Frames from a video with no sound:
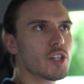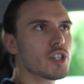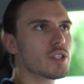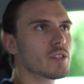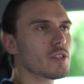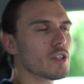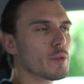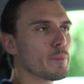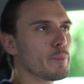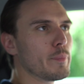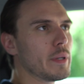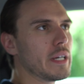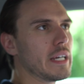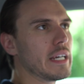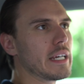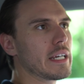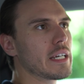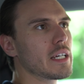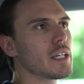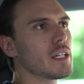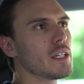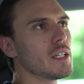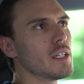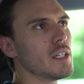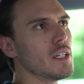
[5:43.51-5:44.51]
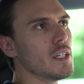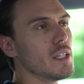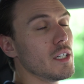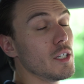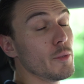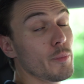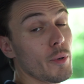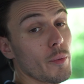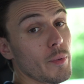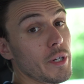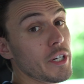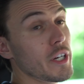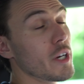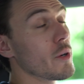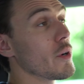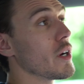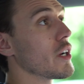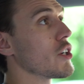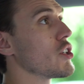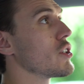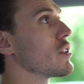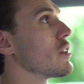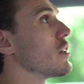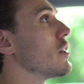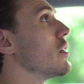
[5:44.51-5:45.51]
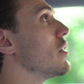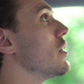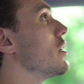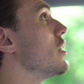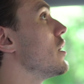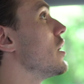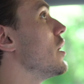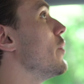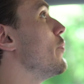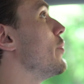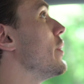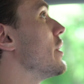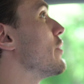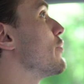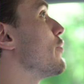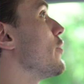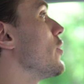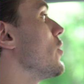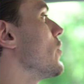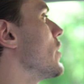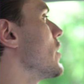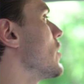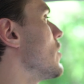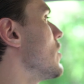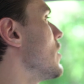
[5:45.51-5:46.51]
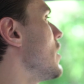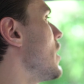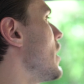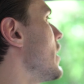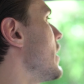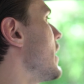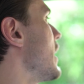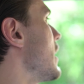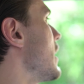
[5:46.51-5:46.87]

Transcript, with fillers: She's got a big, you probably know her, she's got a, a big following online